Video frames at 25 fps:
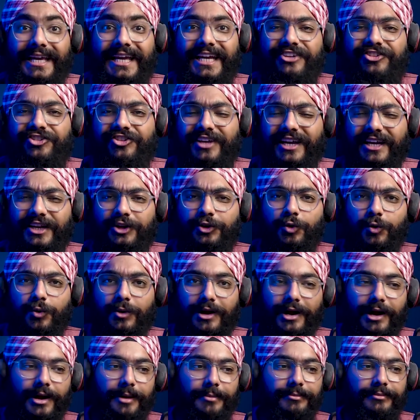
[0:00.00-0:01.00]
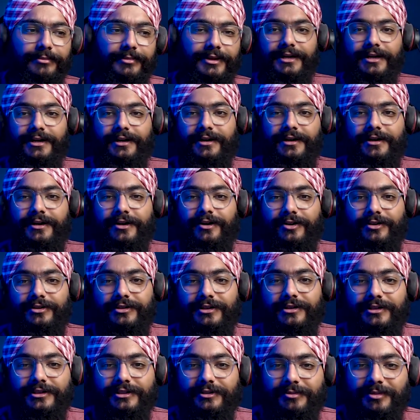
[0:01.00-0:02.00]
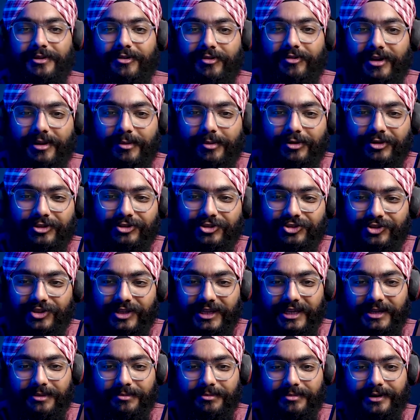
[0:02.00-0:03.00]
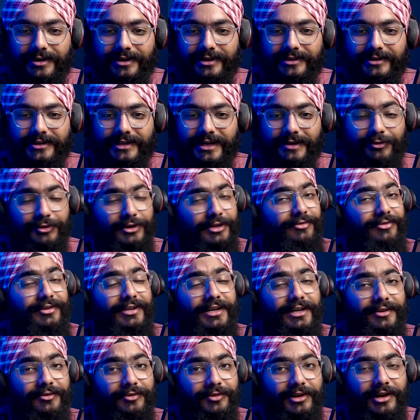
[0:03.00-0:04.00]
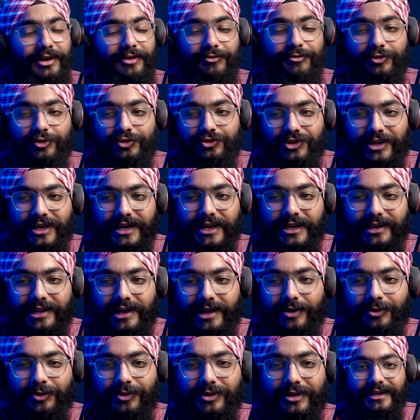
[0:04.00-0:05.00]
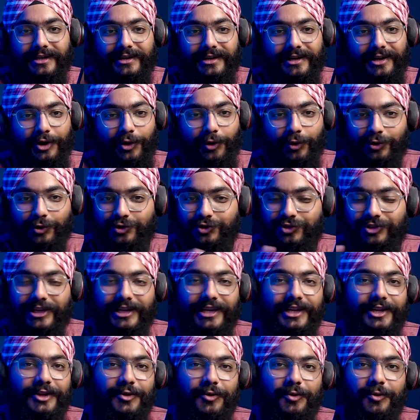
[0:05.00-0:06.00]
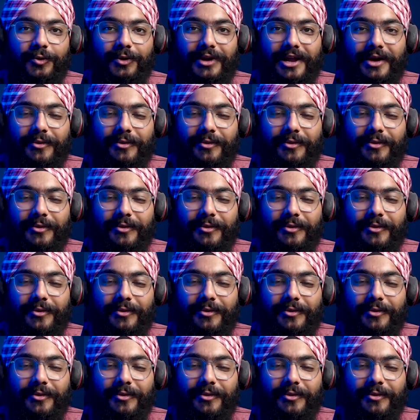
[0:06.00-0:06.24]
It's yet to come. It'll be available on Steam, but I would definitely love to check it out. Looks really cool.